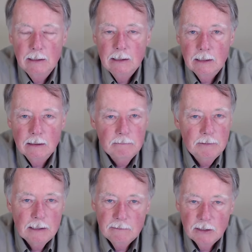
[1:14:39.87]
Uh,
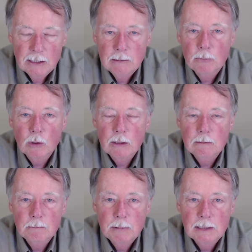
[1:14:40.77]
very, very
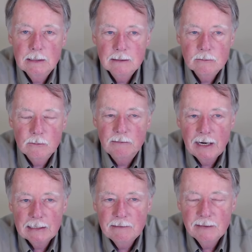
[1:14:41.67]
important, because
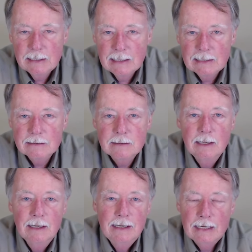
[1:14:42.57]
refractive index,
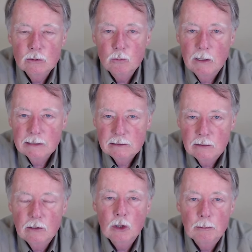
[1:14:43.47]
as well as
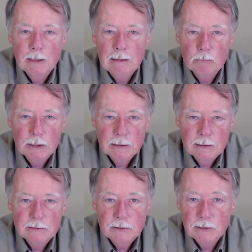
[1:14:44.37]
determining
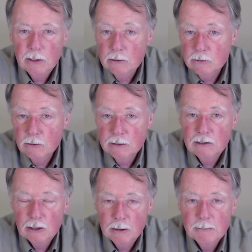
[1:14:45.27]
brilliance, it also
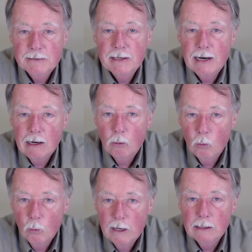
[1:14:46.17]
determines how
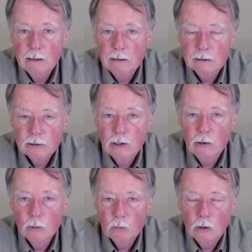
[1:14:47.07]
well a
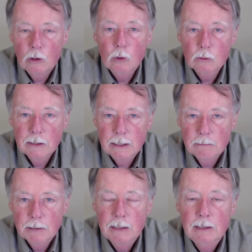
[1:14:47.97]
stone will hold up